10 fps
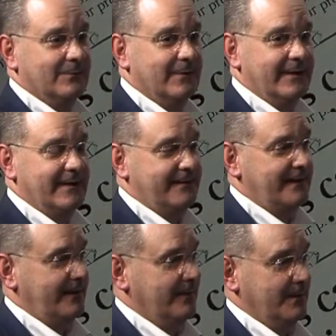really is
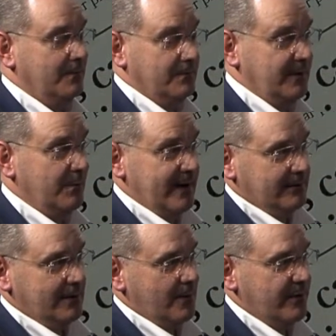say we
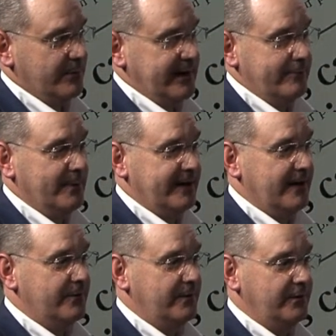went along with what everybody
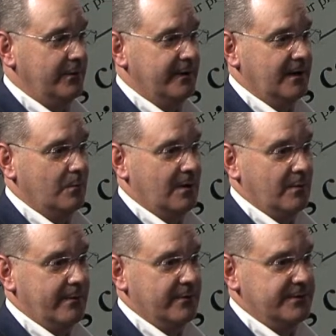else was doing and what
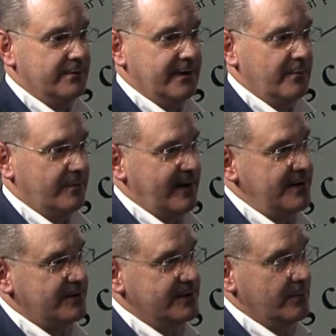we were doing with
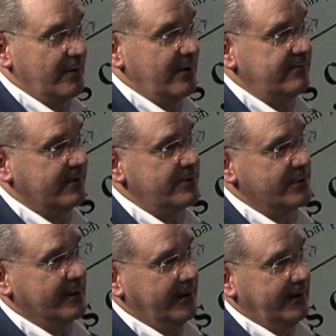patients, and we went
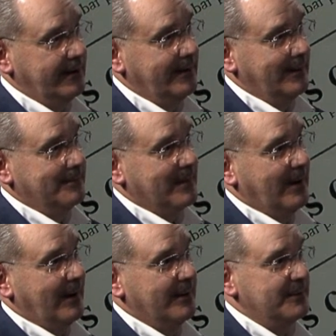virtual.
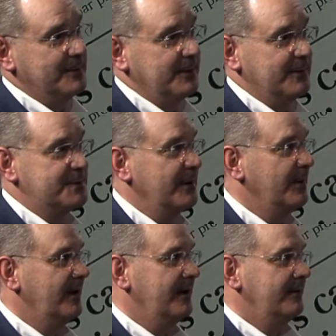
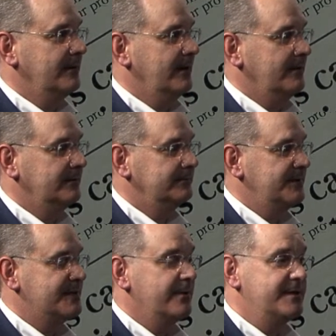So a
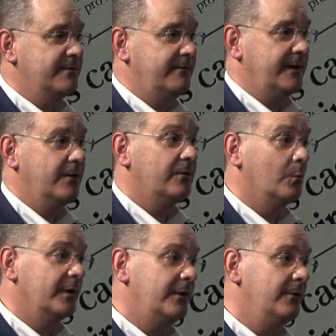series of videos,
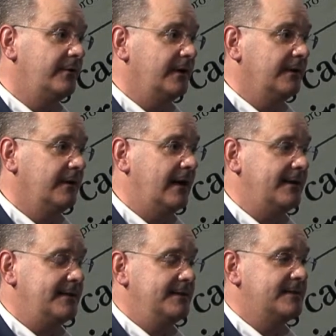and we're using the
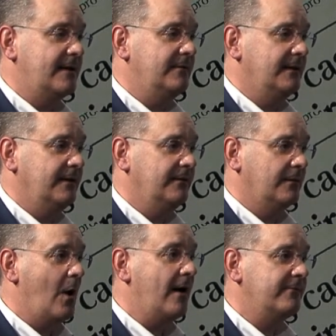
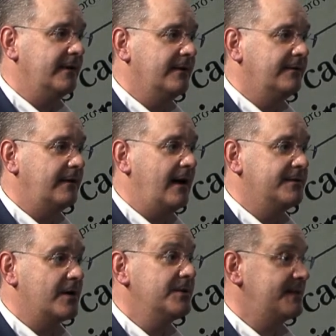1970s office
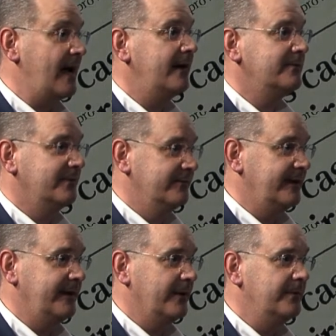as our set for
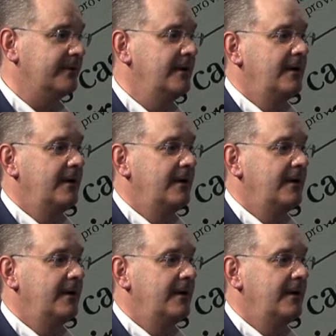videos,